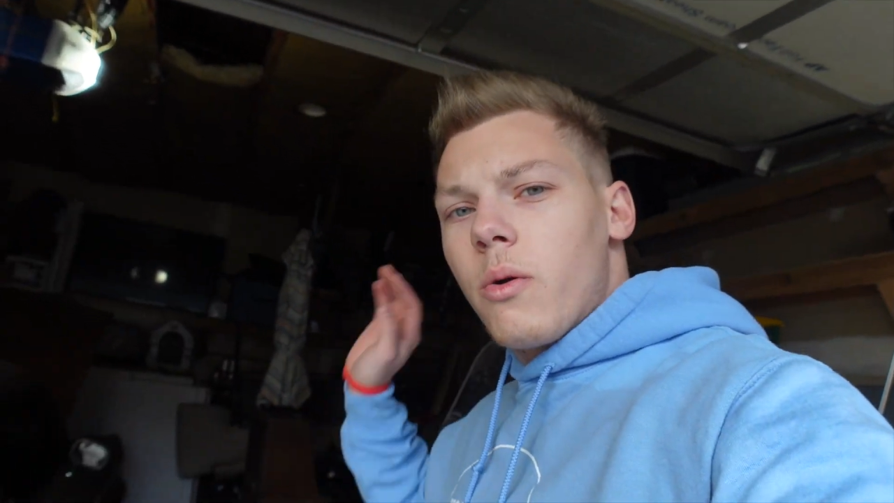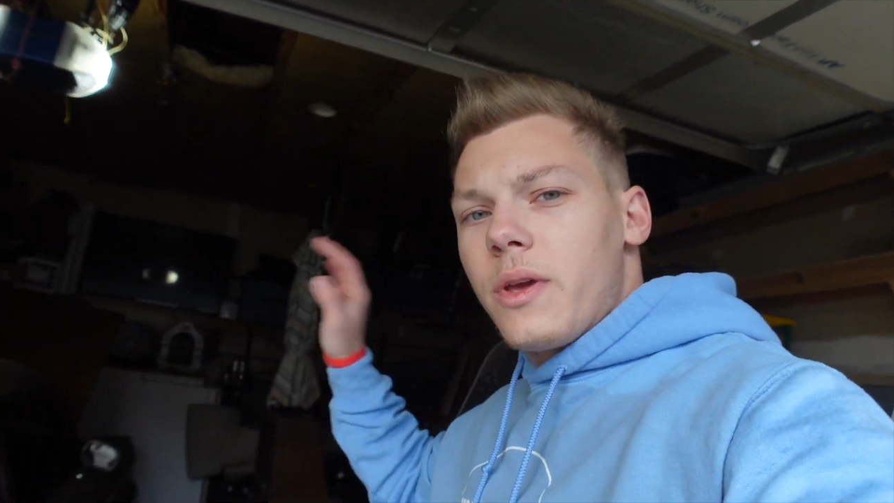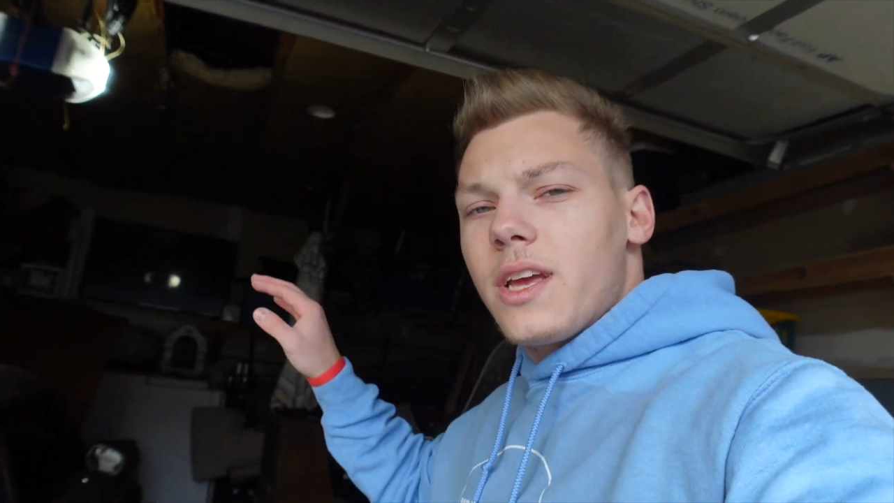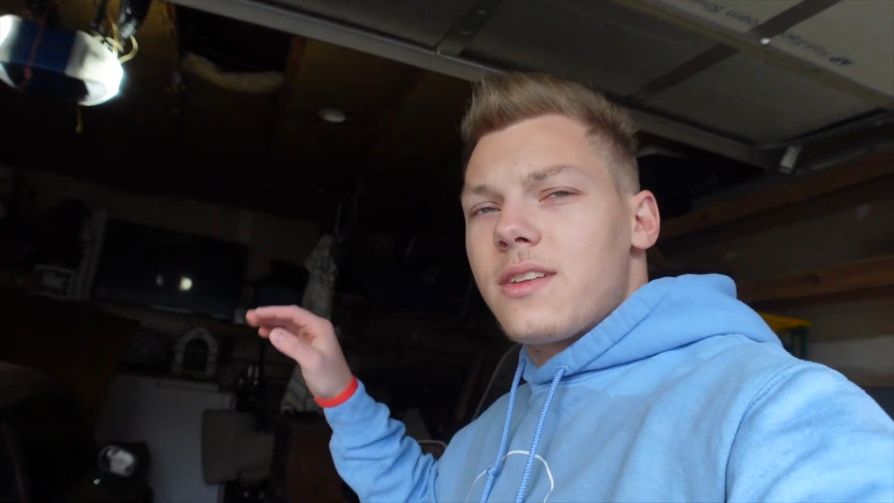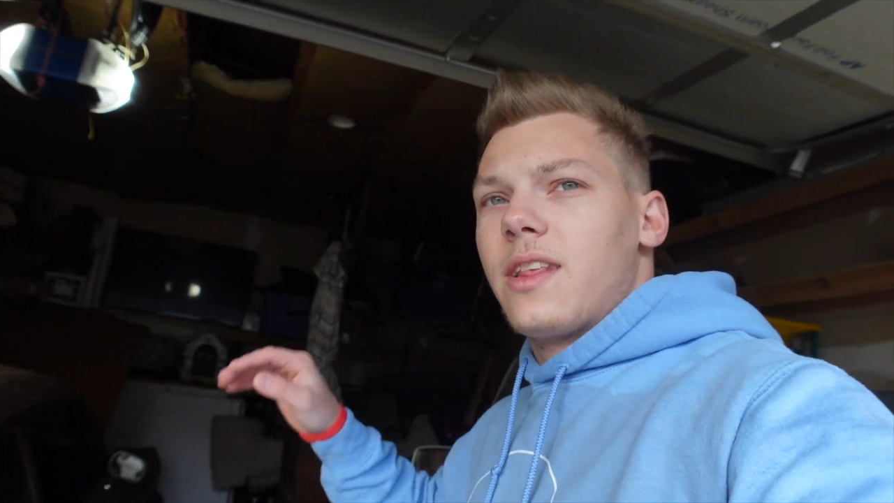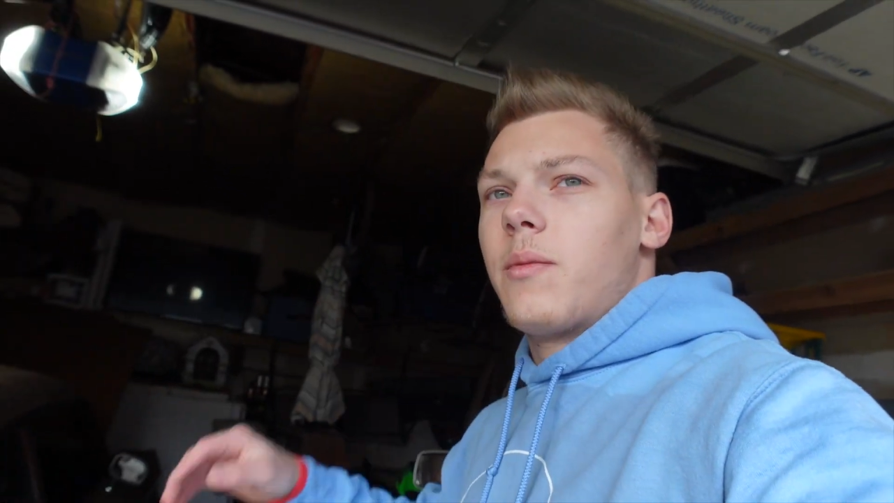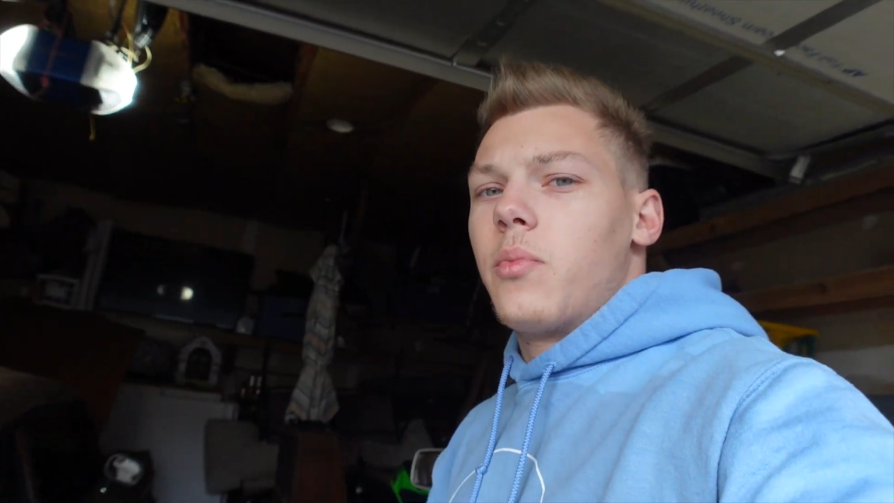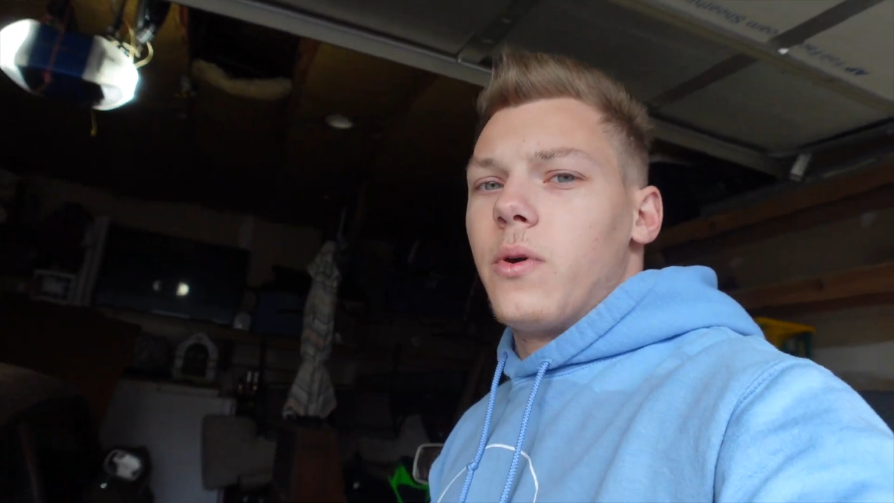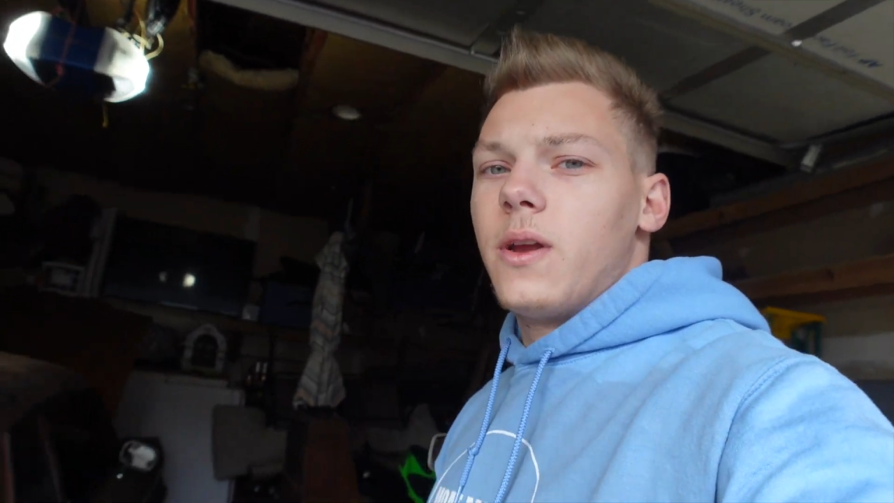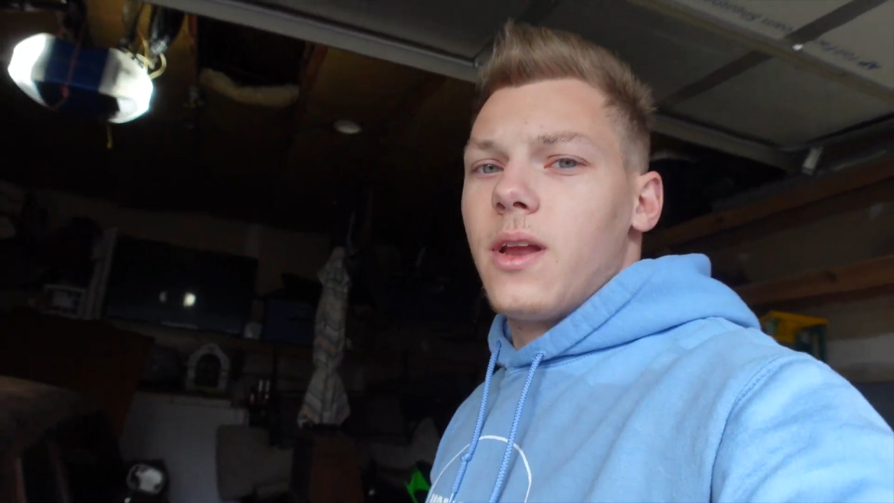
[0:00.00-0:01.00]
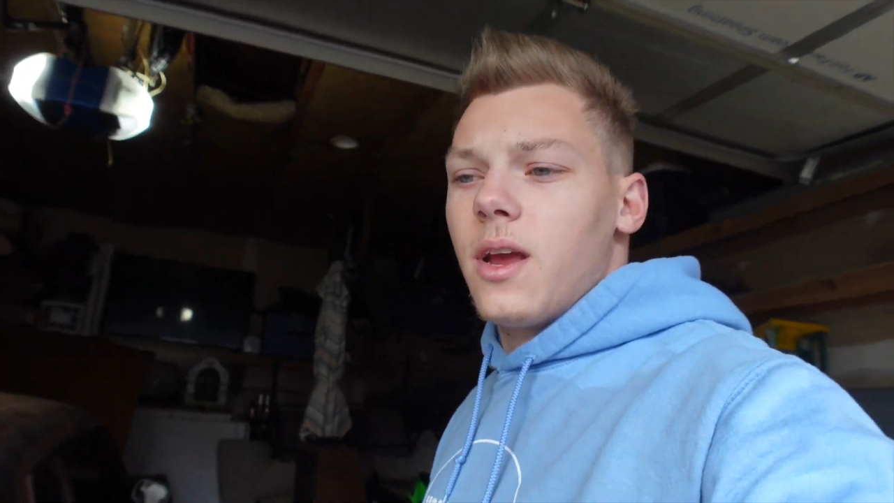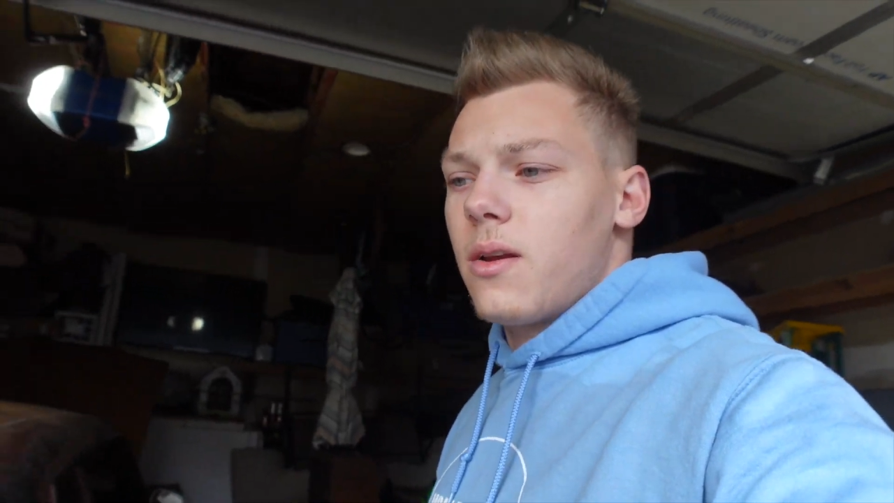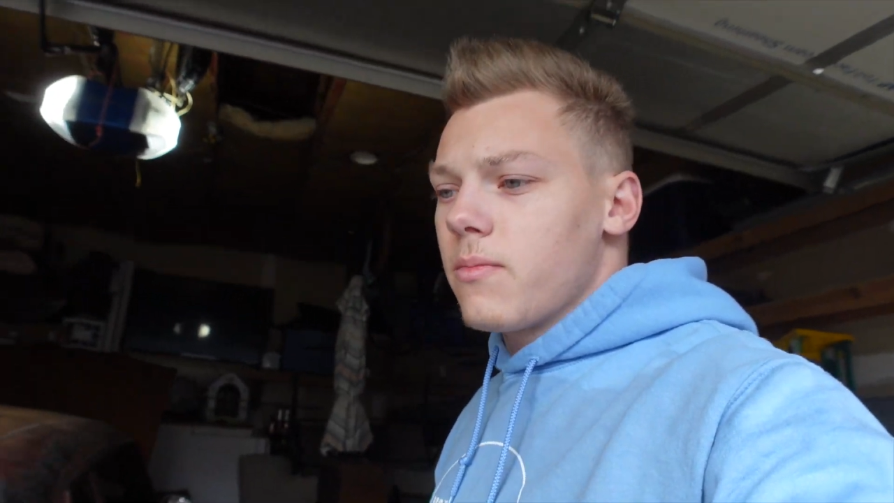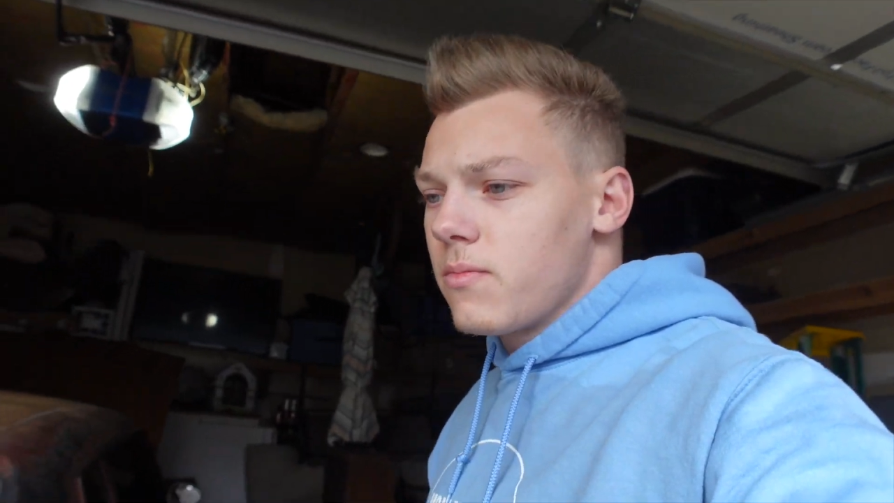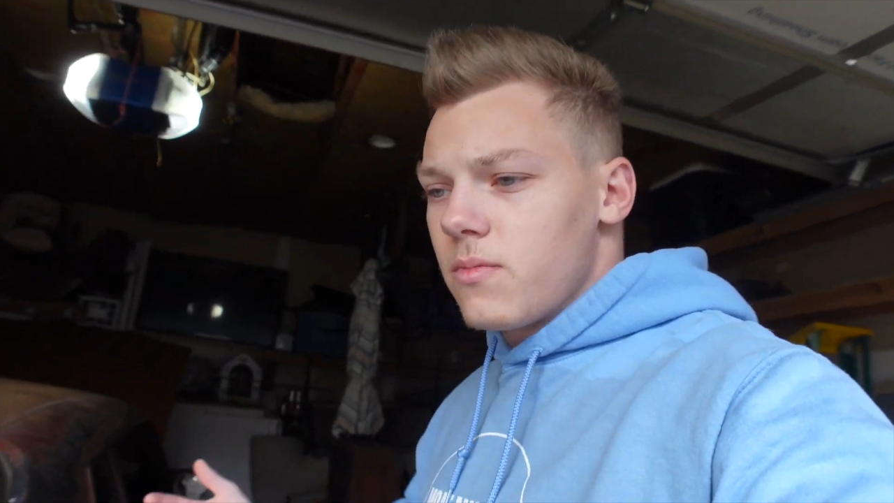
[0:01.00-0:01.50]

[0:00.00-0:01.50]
we get to that point, and